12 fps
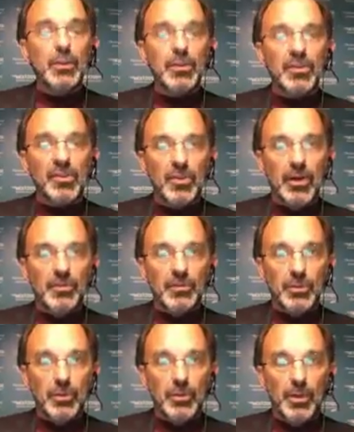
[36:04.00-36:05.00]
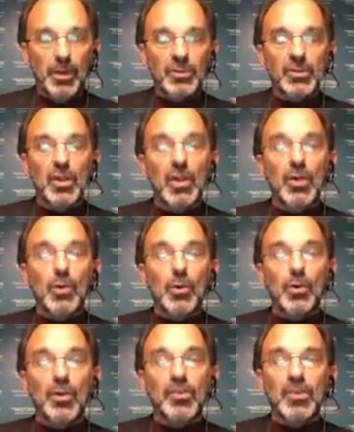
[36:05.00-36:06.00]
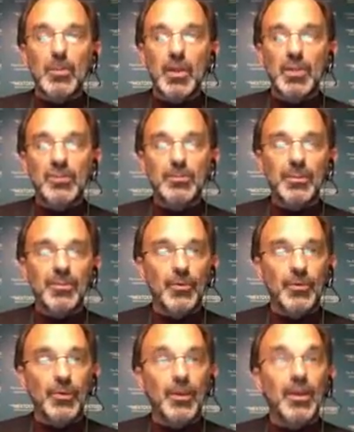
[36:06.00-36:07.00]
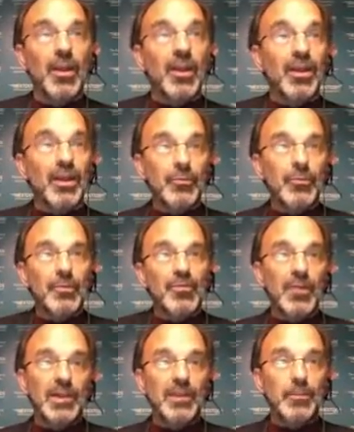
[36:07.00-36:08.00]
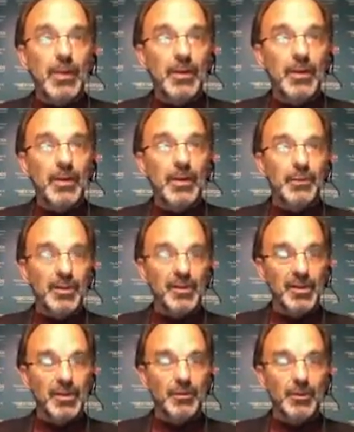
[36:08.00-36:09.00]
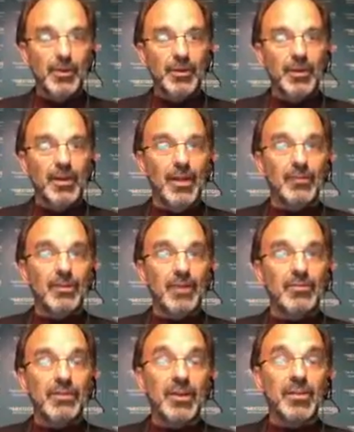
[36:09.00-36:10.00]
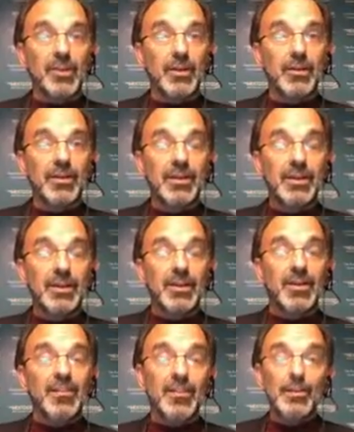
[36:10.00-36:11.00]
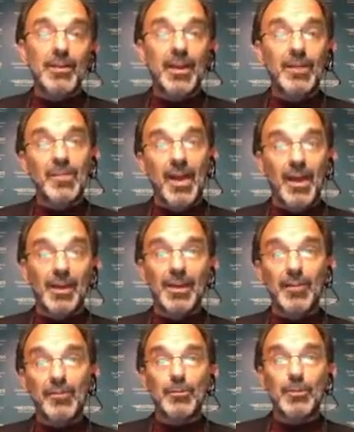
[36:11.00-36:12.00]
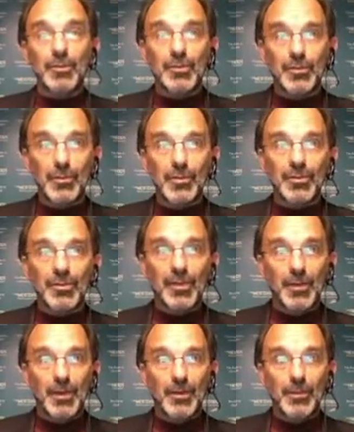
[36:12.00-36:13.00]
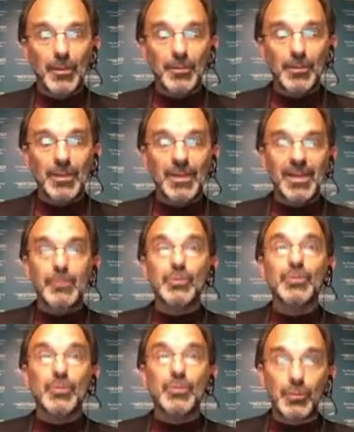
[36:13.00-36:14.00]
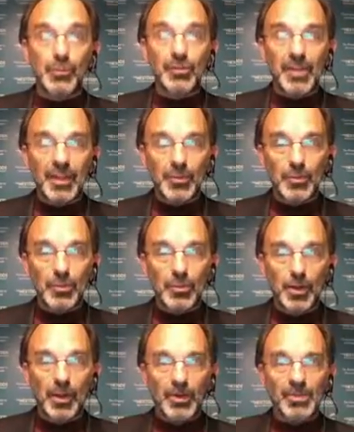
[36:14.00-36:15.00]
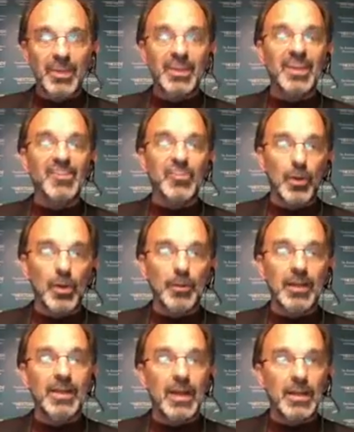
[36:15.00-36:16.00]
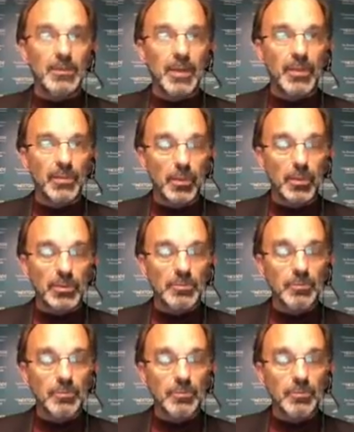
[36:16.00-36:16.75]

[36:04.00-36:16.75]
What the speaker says: with a soft toothbrush or, as I mentioned before, if we find a parent who does not appear to have a lot of dexterity, sometimes I have some concerns about them being able to use a toothbrush in a squirming 9-month-old.